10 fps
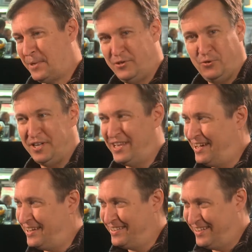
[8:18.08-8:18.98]
doing
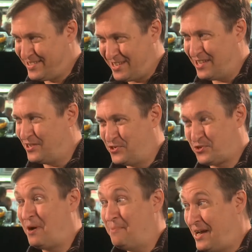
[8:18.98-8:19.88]
that. It's not the
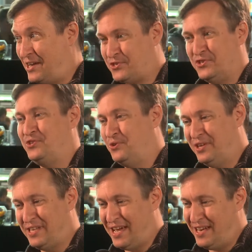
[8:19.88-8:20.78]
Scrum Master
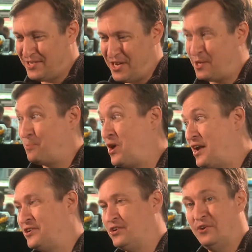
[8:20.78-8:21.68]
doing that. It's not the
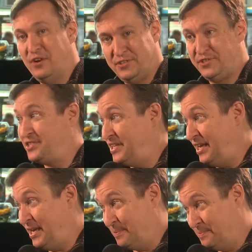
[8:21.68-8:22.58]
product owner. It's the
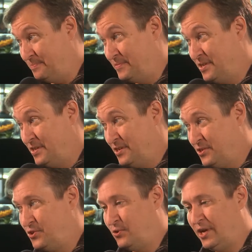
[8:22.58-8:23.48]
team
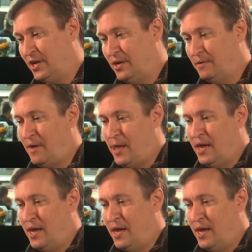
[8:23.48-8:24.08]
doing it.